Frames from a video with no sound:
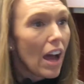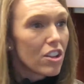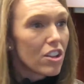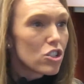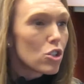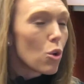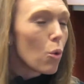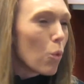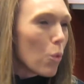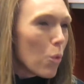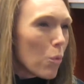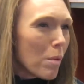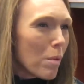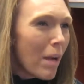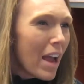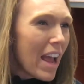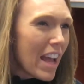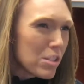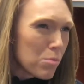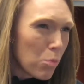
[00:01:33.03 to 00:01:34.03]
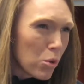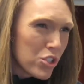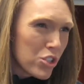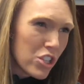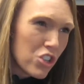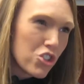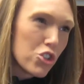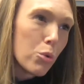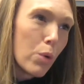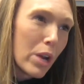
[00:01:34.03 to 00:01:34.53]
So we might ask more
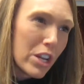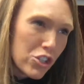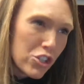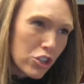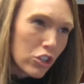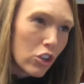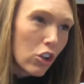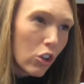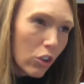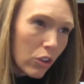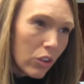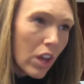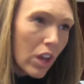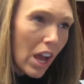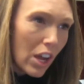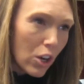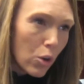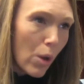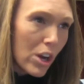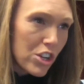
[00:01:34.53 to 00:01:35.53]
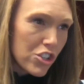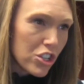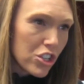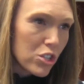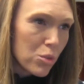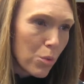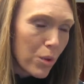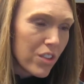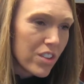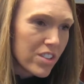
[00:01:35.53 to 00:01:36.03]
situational
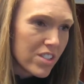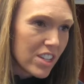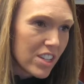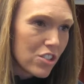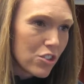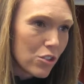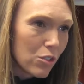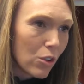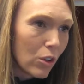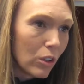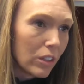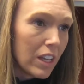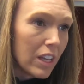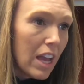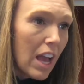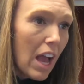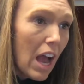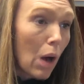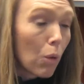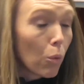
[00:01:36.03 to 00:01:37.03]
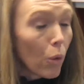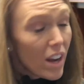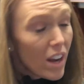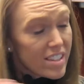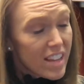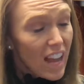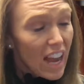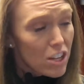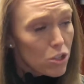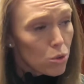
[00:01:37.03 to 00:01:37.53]
questions with a 6-year-old,
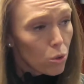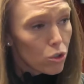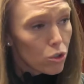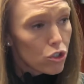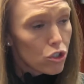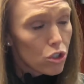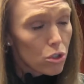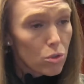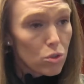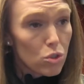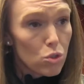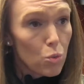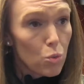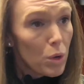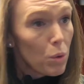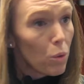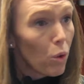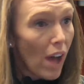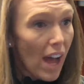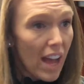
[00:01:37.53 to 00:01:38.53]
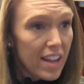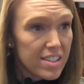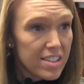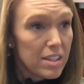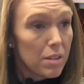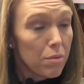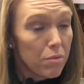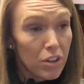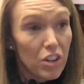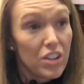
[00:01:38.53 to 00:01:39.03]
whereas high school students, we will ask
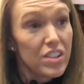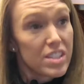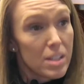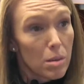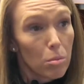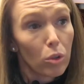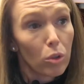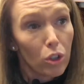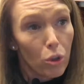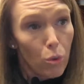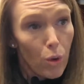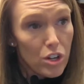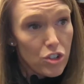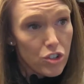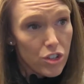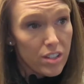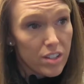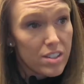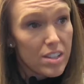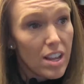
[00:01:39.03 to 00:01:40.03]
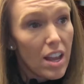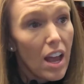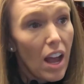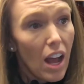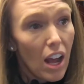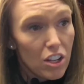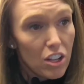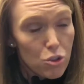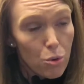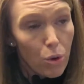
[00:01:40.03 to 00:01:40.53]
them very similar questions
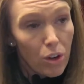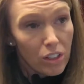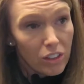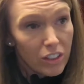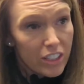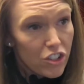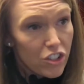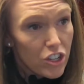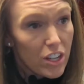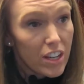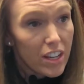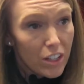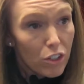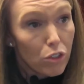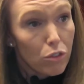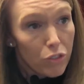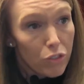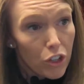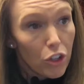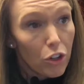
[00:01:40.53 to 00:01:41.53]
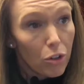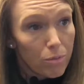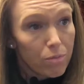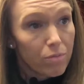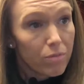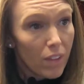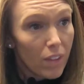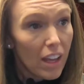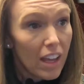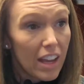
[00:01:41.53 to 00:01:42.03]
to our collegiate interview.
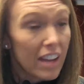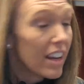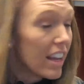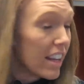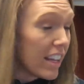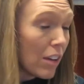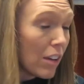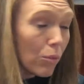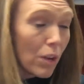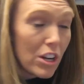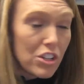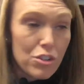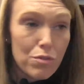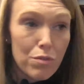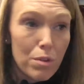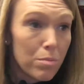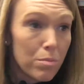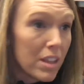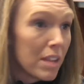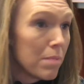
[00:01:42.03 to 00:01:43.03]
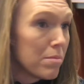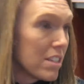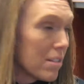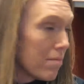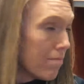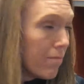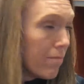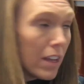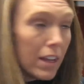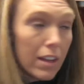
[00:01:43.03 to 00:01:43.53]
And again, ranging from themes
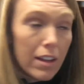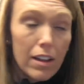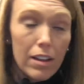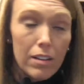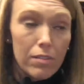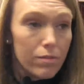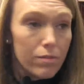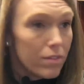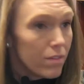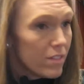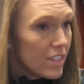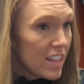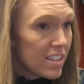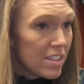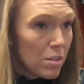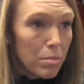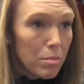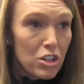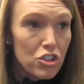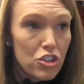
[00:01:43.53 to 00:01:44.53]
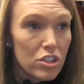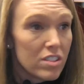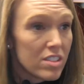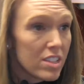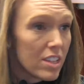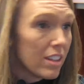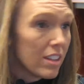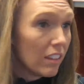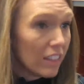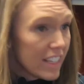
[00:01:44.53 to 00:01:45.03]
and sense of mission
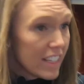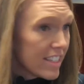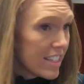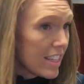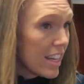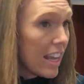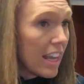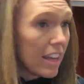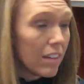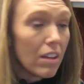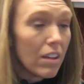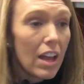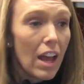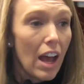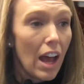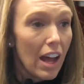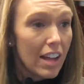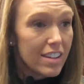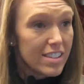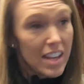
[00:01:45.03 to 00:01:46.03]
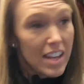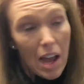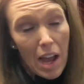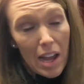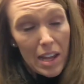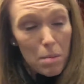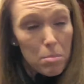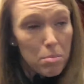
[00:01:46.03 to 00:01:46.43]
to listening to high